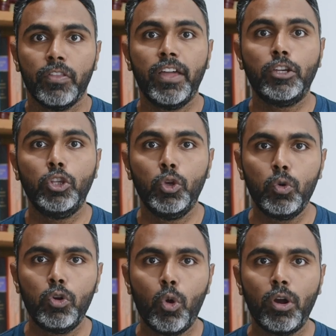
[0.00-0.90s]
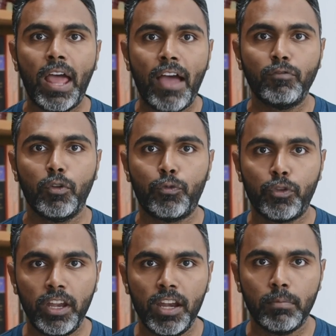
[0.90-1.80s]
that you don't have the
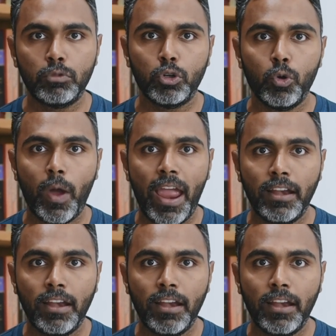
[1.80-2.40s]
freedom to do